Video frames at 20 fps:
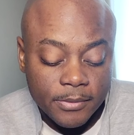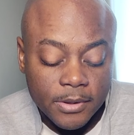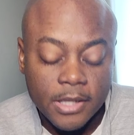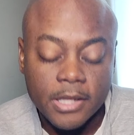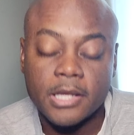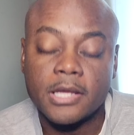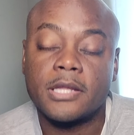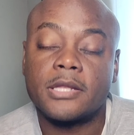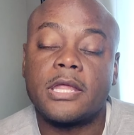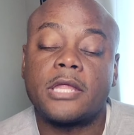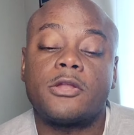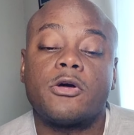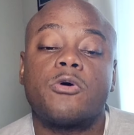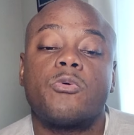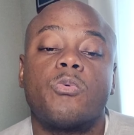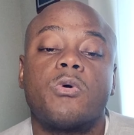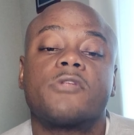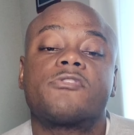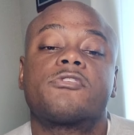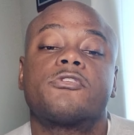And they
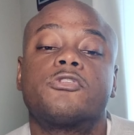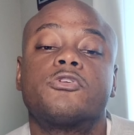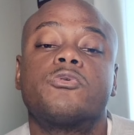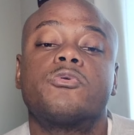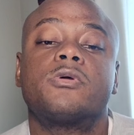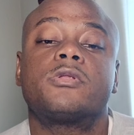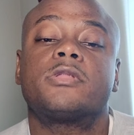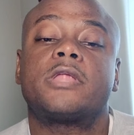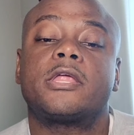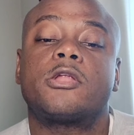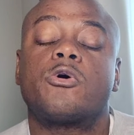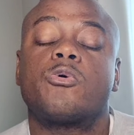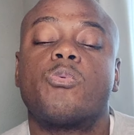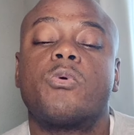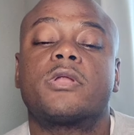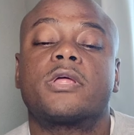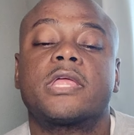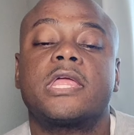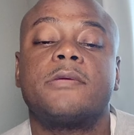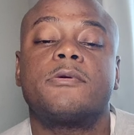don't want to do it. They
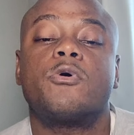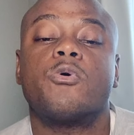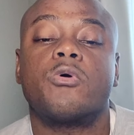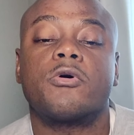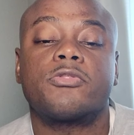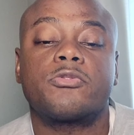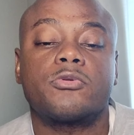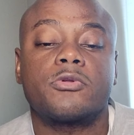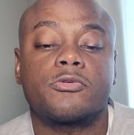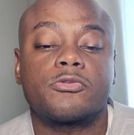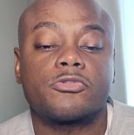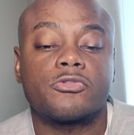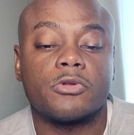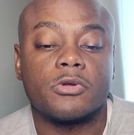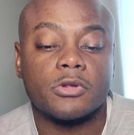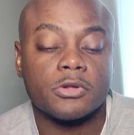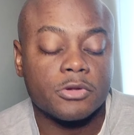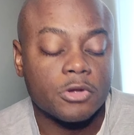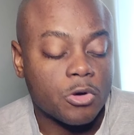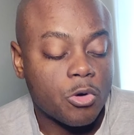don't want to keep going through
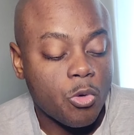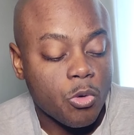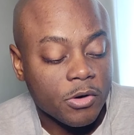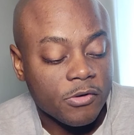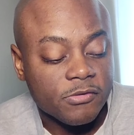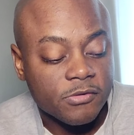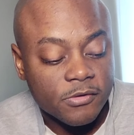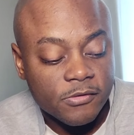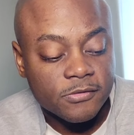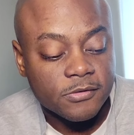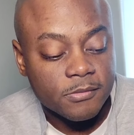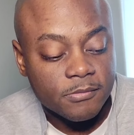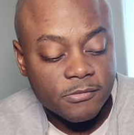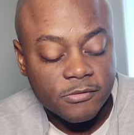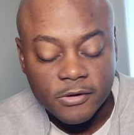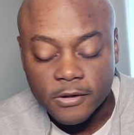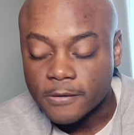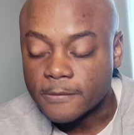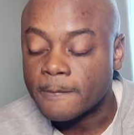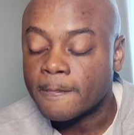the court
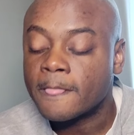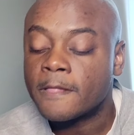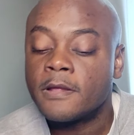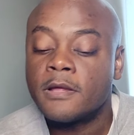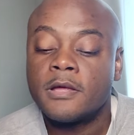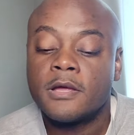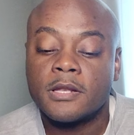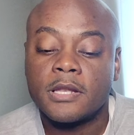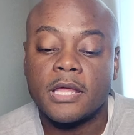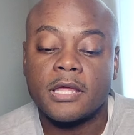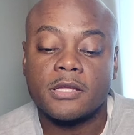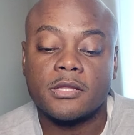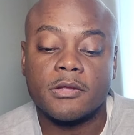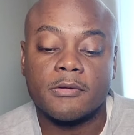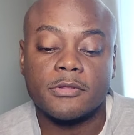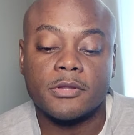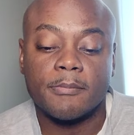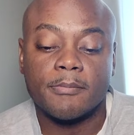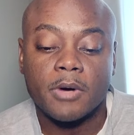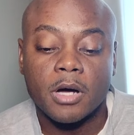systems, and
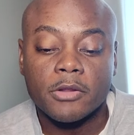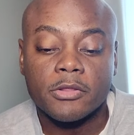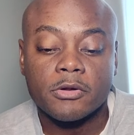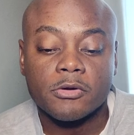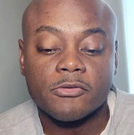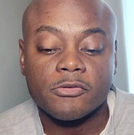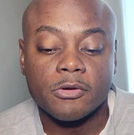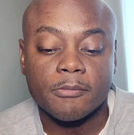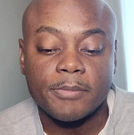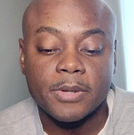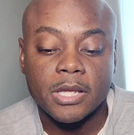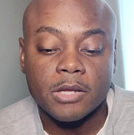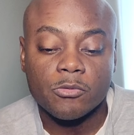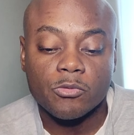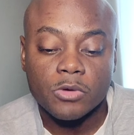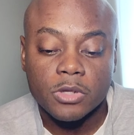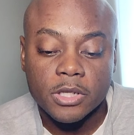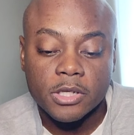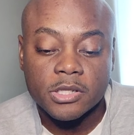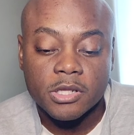the mothers are
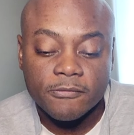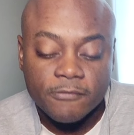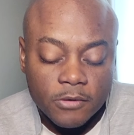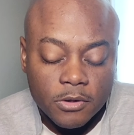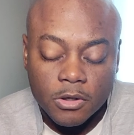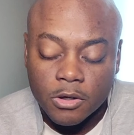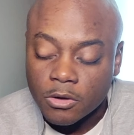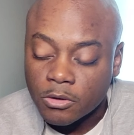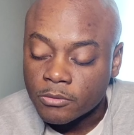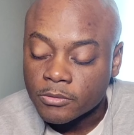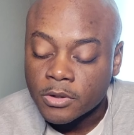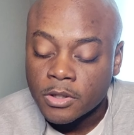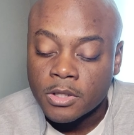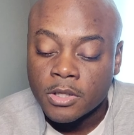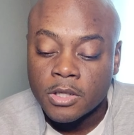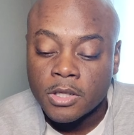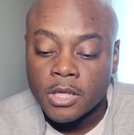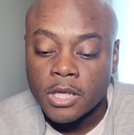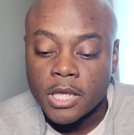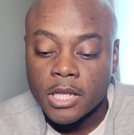being really difficult
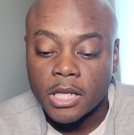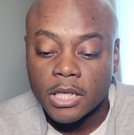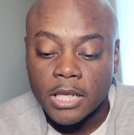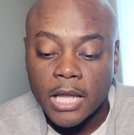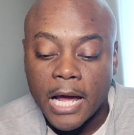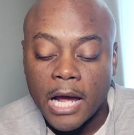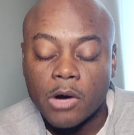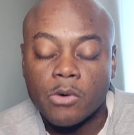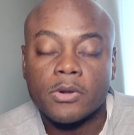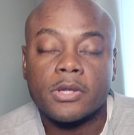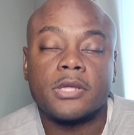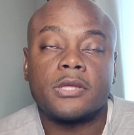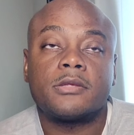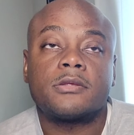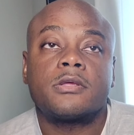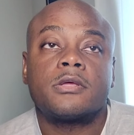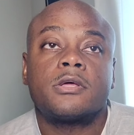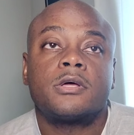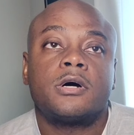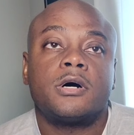and
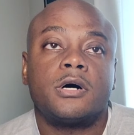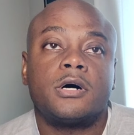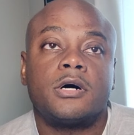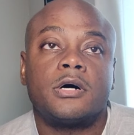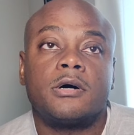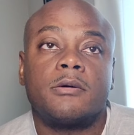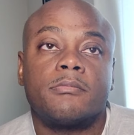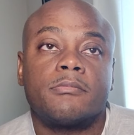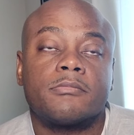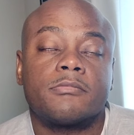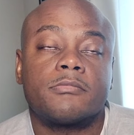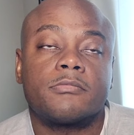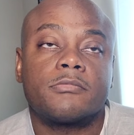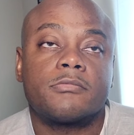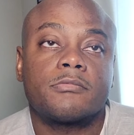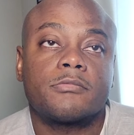allowing, men